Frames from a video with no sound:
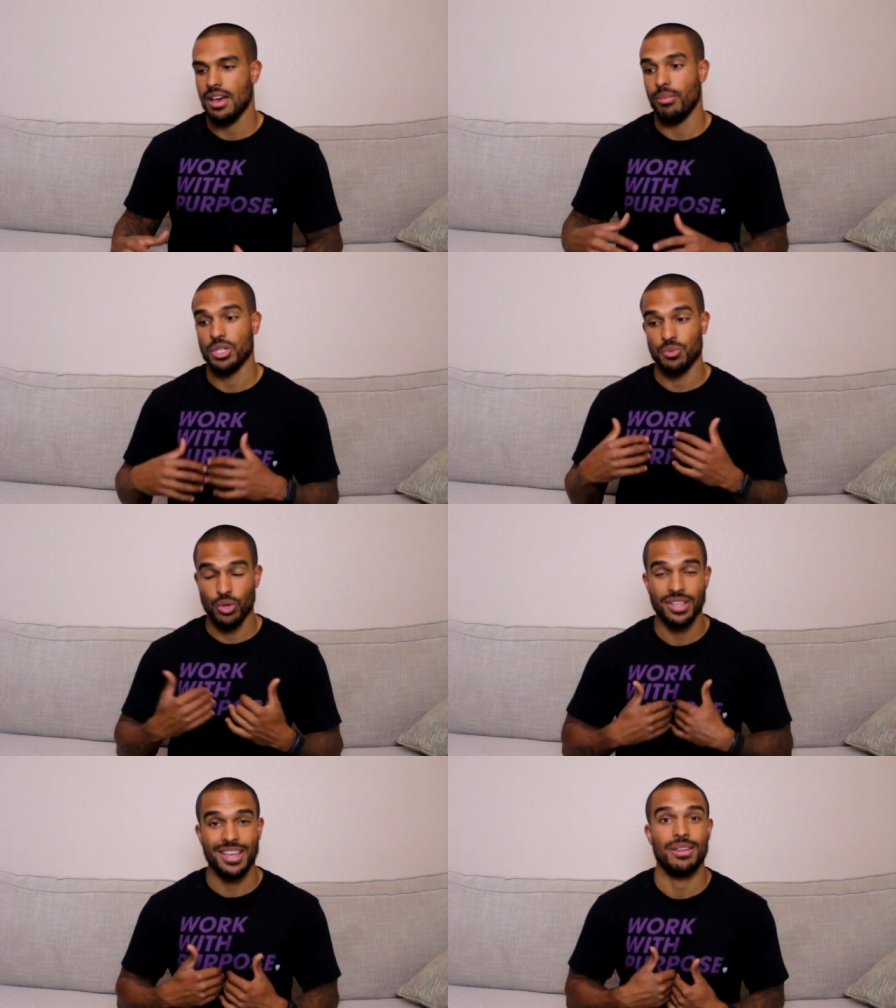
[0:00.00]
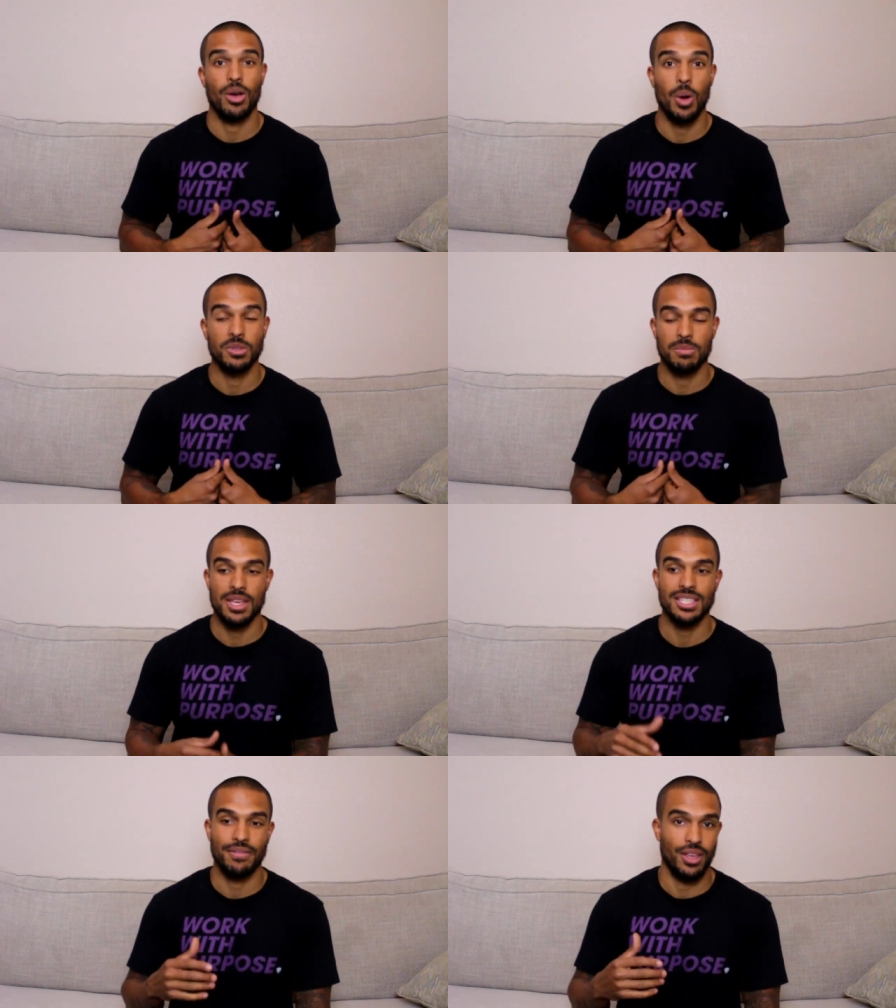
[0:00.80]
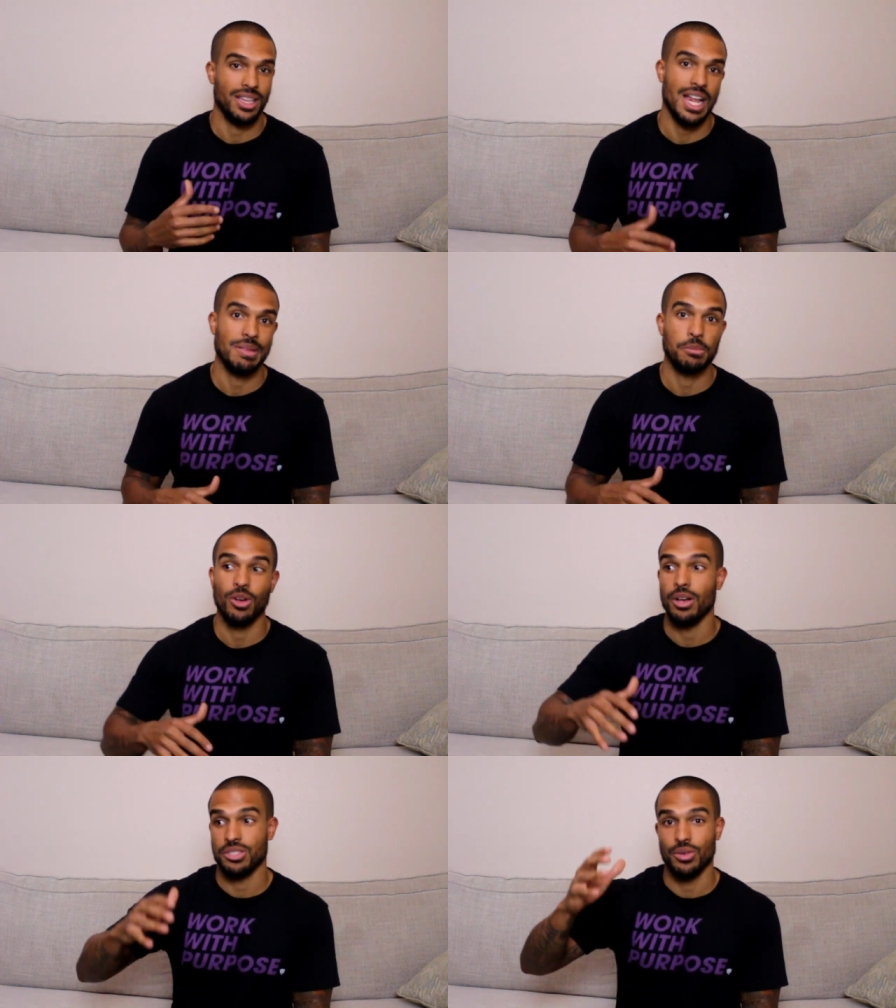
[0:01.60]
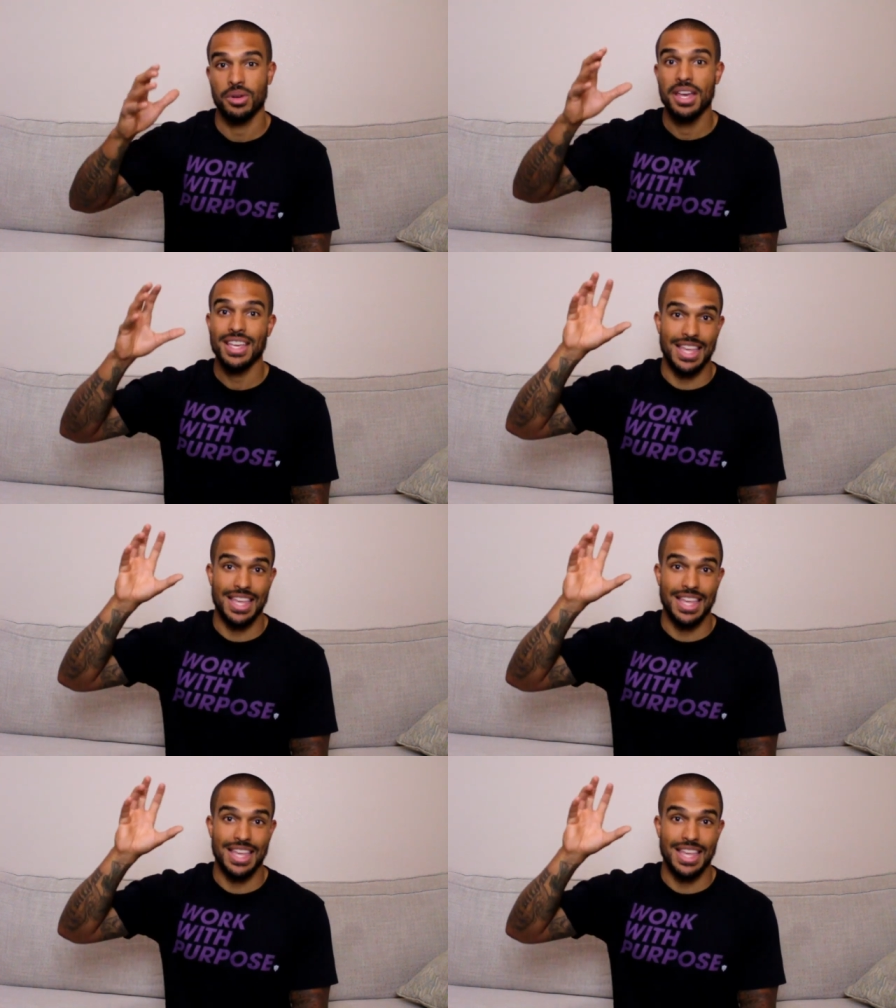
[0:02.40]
um, which really hit home to me because I feel like a lot of people also